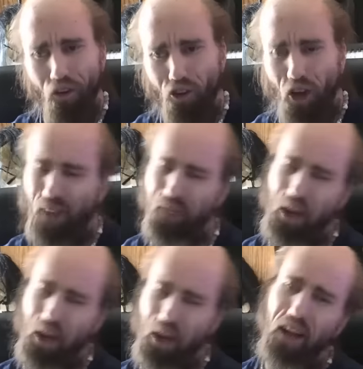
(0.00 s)
Stop
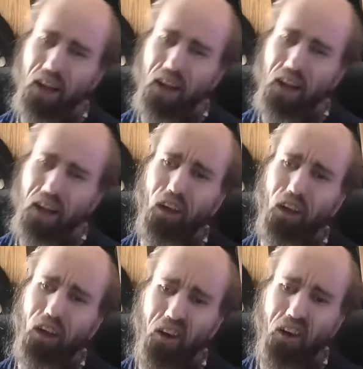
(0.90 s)
acting like
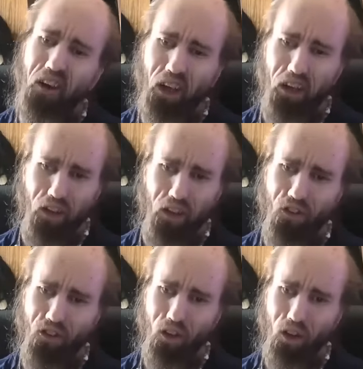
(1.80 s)
fucking little
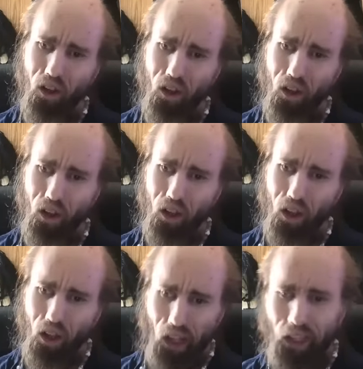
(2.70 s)
kids.
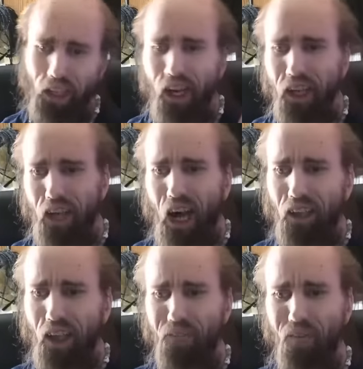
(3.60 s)
And get a
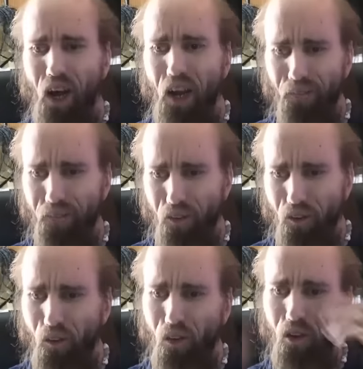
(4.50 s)
goddamn life,
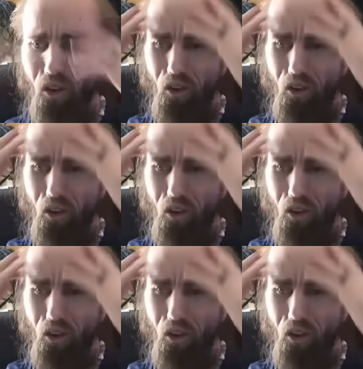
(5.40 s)
dude.